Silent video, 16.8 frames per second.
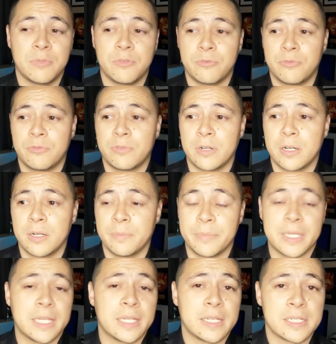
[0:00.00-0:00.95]
from
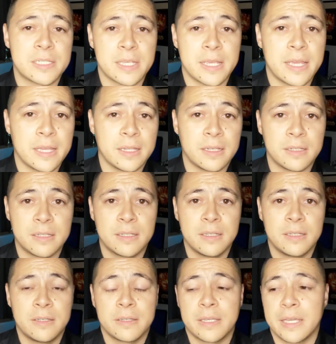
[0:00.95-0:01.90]
beginning to end.
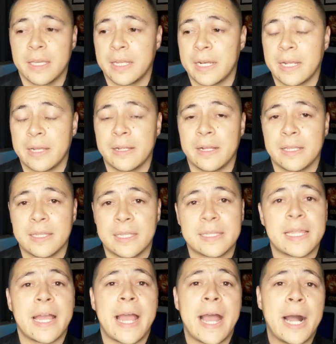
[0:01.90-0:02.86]
Okay, and I let
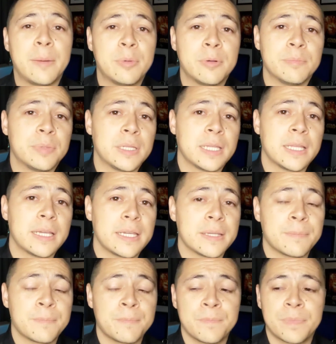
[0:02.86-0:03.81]
that album
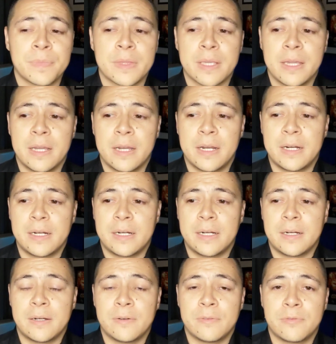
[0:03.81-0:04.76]
play
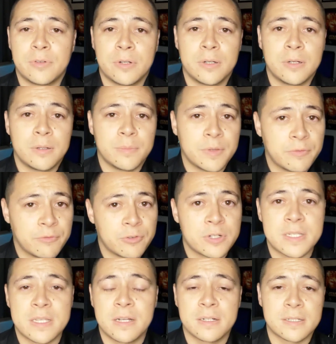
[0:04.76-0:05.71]
from the
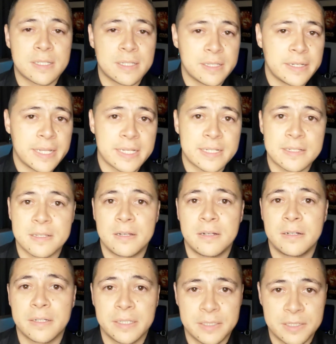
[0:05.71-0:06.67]
first song to the next
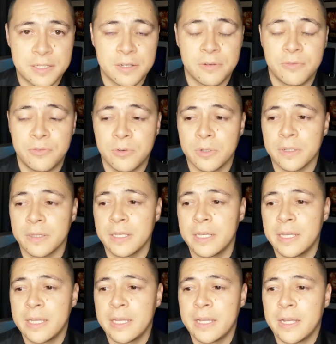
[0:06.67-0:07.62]
song and so forth.
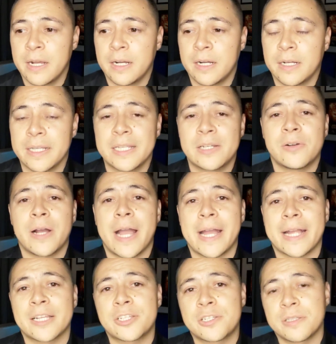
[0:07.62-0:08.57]
It'll
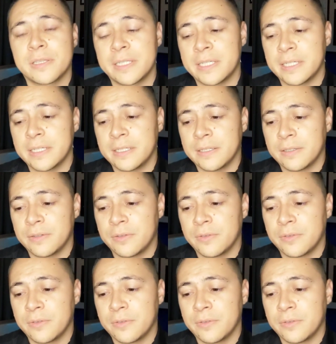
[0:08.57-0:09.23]
actually